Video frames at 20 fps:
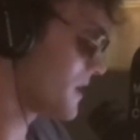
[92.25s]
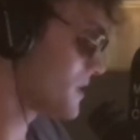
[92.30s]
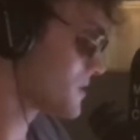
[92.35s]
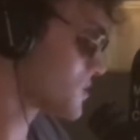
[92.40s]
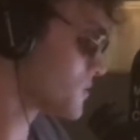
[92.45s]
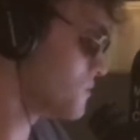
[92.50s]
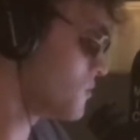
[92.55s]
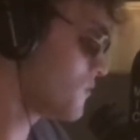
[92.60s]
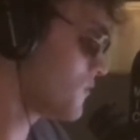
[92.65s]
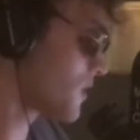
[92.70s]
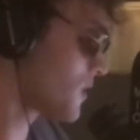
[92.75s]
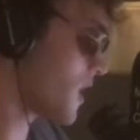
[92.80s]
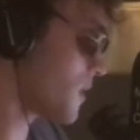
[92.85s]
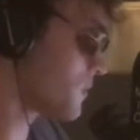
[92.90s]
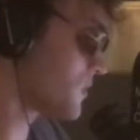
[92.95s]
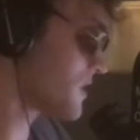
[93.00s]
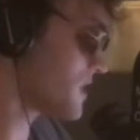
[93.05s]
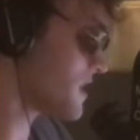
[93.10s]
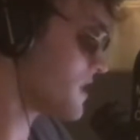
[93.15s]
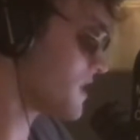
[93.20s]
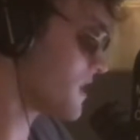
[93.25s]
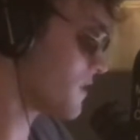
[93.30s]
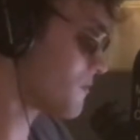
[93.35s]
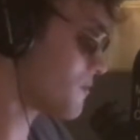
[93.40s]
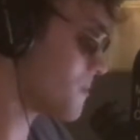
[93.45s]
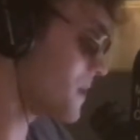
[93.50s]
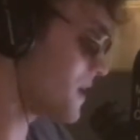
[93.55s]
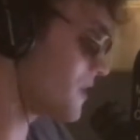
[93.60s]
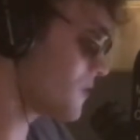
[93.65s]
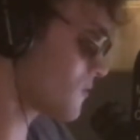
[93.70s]
So moving on with the
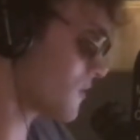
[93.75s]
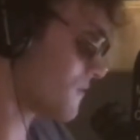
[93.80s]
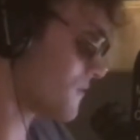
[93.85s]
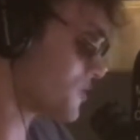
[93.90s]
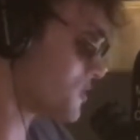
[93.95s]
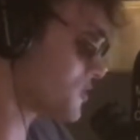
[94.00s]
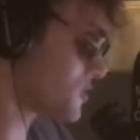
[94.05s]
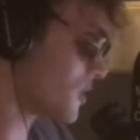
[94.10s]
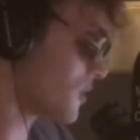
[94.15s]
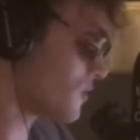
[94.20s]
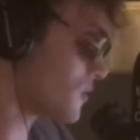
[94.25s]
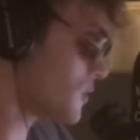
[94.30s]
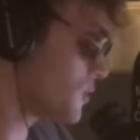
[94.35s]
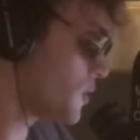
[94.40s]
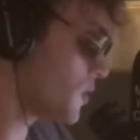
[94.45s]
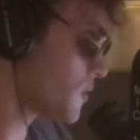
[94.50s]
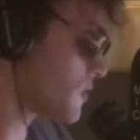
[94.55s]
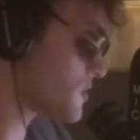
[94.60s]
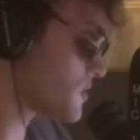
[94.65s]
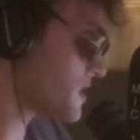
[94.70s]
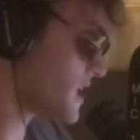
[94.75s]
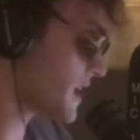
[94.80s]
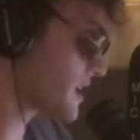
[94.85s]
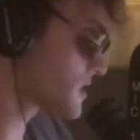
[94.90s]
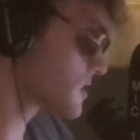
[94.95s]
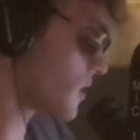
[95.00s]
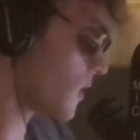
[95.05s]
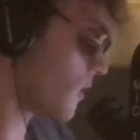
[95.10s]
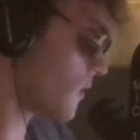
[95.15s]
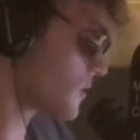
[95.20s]
remainder of the show, you know this
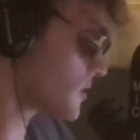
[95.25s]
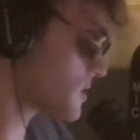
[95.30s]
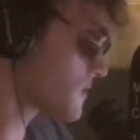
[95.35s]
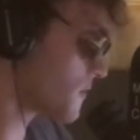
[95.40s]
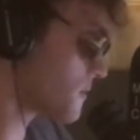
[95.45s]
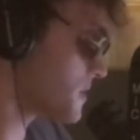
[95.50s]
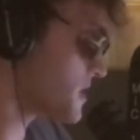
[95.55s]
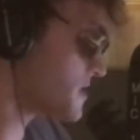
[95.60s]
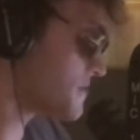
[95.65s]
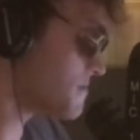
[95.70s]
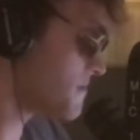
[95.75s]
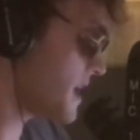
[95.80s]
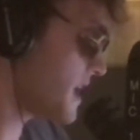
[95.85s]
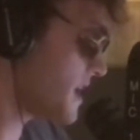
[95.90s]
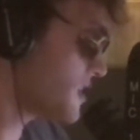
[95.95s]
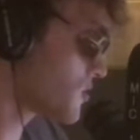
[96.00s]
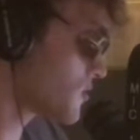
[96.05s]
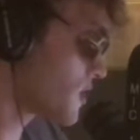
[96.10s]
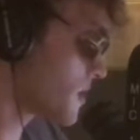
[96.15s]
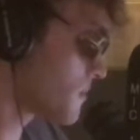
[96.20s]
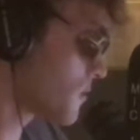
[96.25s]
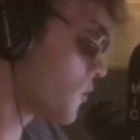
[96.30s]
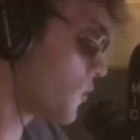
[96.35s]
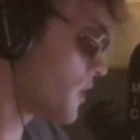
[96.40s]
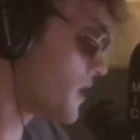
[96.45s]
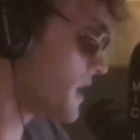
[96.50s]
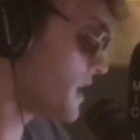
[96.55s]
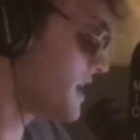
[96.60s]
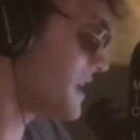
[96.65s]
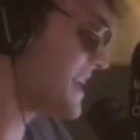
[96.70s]
next artist from his major
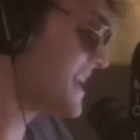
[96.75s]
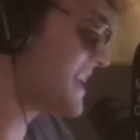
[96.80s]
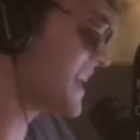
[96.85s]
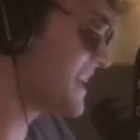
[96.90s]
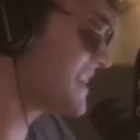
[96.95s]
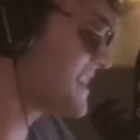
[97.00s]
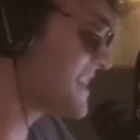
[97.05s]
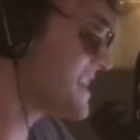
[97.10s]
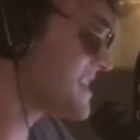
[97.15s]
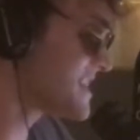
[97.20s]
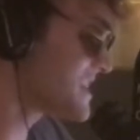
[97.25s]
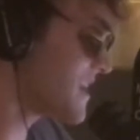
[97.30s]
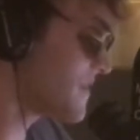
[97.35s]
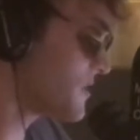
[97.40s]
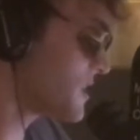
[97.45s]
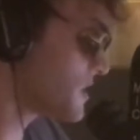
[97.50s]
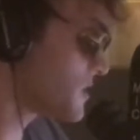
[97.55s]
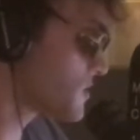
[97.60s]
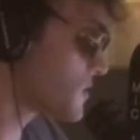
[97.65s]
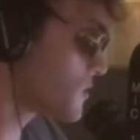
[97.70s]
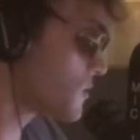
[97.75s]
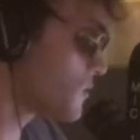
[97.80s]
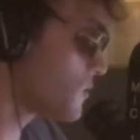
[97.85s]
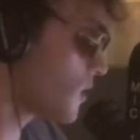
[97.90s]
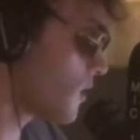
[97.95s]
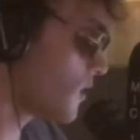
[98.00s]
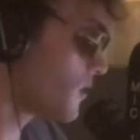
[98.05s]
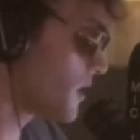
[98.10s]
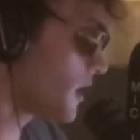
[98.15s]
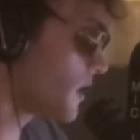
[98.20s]
#1 hit in 1972
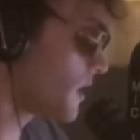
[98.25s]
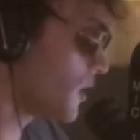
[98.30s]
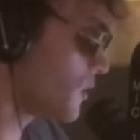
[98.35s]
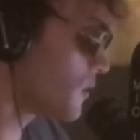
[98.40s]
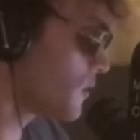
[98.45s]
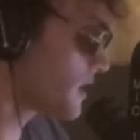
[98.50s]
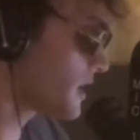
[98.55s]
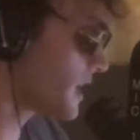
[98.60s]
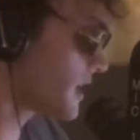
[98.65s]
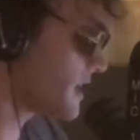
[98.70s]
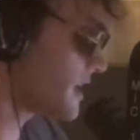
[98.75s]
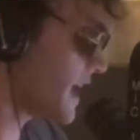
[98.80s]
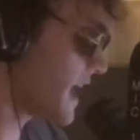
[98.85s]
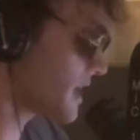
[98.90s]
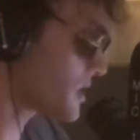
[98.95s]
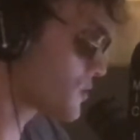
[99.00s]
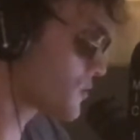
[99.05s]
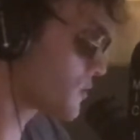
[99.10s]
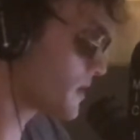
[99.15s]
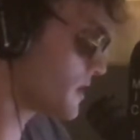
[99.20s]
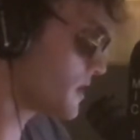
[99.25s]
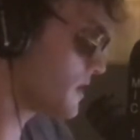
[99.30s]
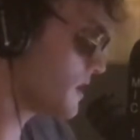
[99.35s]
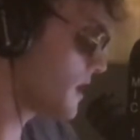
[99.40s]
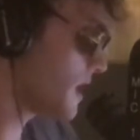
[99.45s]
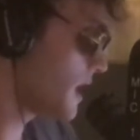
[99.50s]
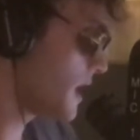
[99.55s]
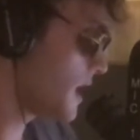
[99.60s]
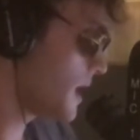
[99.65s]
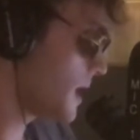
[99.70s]
called Alone Again Naturally.
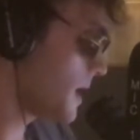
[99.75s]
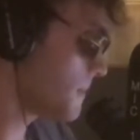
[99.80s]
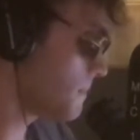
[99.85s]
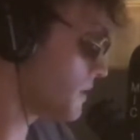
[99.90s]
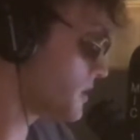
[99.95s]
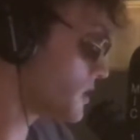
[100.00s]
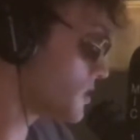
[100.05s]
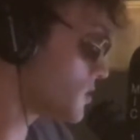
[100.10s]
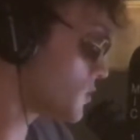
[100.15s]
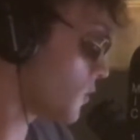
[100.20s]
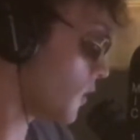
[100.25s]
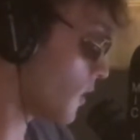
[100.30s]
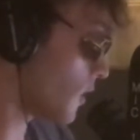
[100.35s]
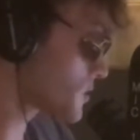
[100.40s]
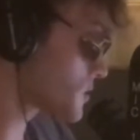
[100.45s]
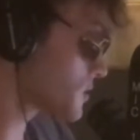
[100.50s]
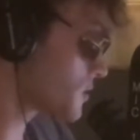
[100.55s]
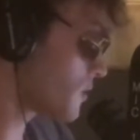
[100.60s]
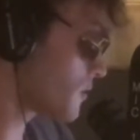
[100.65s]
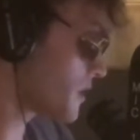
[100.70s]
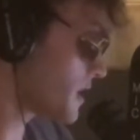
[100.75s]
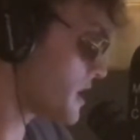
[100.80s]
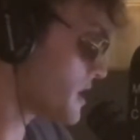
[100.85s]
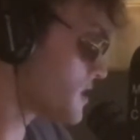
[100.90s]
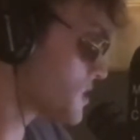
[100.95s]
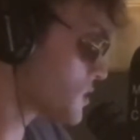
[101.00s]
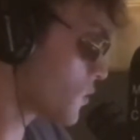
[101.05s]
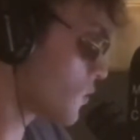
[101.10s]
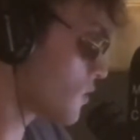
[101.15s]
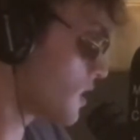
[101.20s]
But did you also know that he
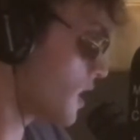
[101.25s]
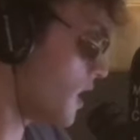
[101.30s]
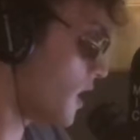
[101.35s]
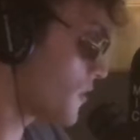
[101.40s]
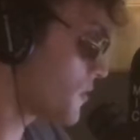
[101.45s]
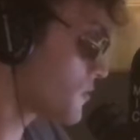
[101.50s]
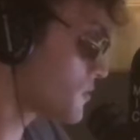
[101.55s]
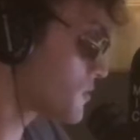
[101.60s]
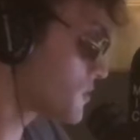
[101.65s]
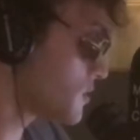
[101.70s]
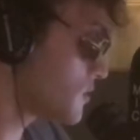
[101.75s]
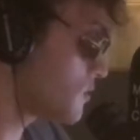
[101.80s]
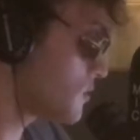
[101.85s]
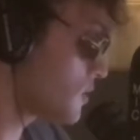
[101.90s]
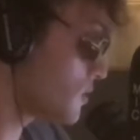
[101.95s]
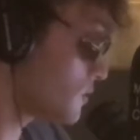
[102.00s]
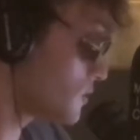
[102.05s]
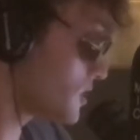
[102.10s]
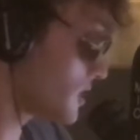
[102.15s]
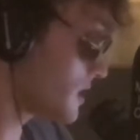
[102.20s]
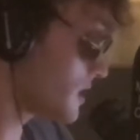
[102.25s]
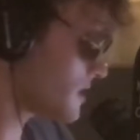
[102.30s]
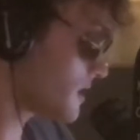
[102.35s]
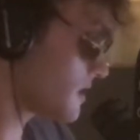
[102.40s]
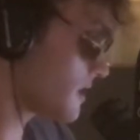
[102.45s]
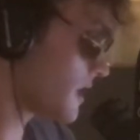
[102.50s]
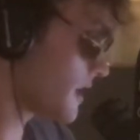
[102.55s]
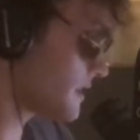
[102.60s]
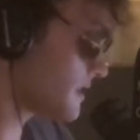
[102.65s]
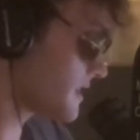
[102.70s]
scored other two huge hits in
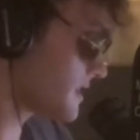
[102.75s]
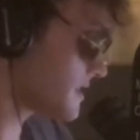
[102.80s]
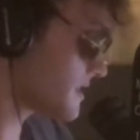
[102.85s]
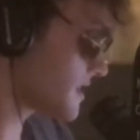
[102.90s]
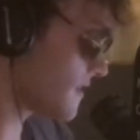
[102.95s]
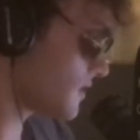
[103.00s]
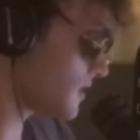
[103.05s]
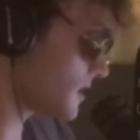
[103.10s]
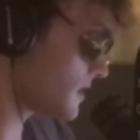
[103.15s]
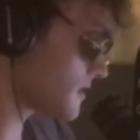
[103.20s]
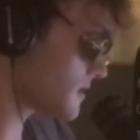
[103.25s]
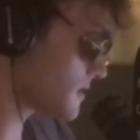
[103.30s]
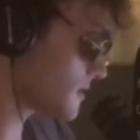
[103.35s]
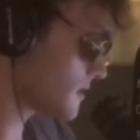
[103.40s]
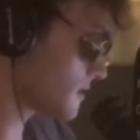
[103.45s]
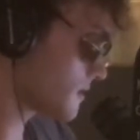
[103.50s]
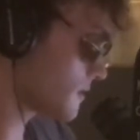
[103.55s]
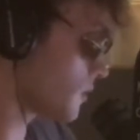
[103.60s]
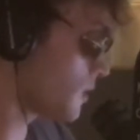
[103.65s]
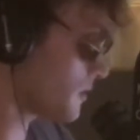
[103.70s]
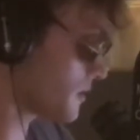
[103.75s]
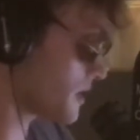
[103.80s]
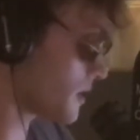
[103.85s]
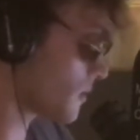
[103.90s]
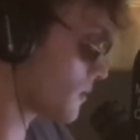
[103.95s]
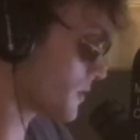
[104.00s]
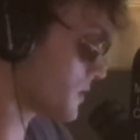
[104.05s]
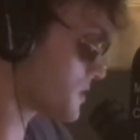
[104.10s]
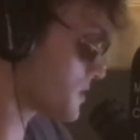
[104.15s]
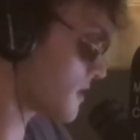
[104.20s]
the 1970s? Well, in the
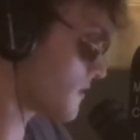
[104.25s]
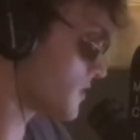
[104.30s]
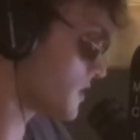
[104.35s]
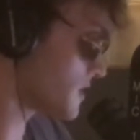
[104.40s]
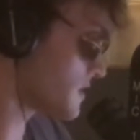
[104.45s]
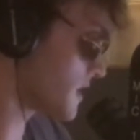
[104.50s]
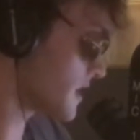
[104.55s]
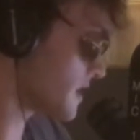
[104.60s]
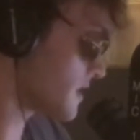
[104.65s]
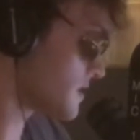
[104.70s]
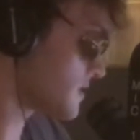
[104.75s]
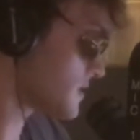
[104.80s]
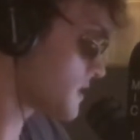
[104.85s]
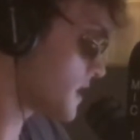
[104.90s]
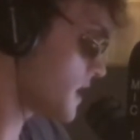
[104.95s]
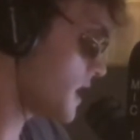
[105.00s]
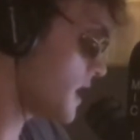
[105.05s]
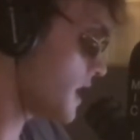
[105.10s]
early 70s, that is.